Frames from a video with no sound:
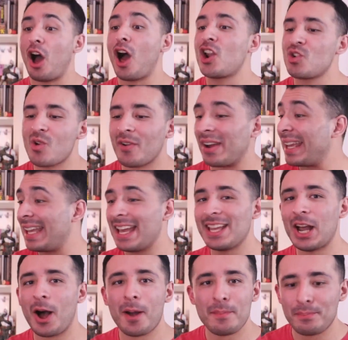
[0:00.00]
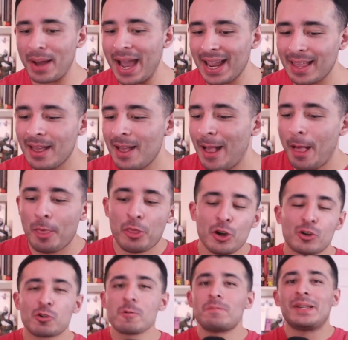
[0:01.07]
honorary kid on bike, the
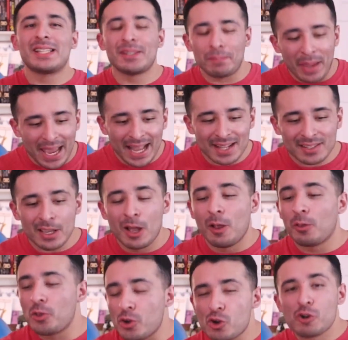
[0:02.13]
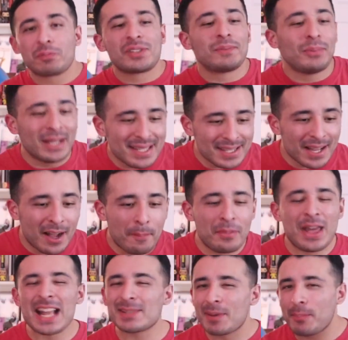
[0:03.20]
group disbands, the group splits up.
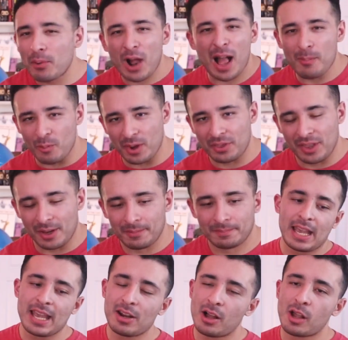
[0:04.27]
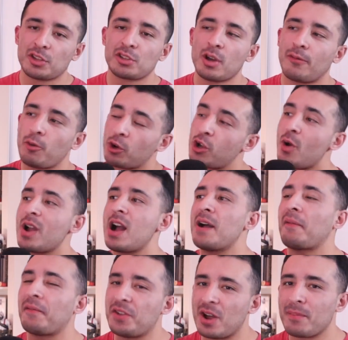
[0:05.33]
That's my problem with it. And also, if we're going
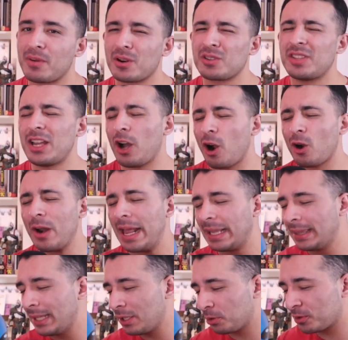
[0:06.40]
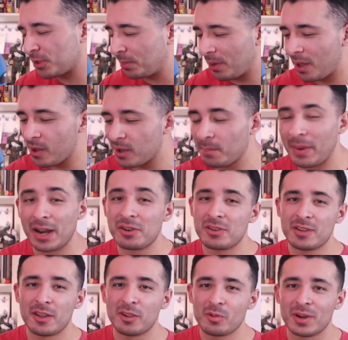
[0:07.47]
off of numbers, they are a little small compared to
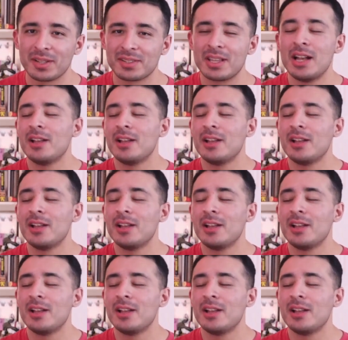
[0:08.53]
the other ones,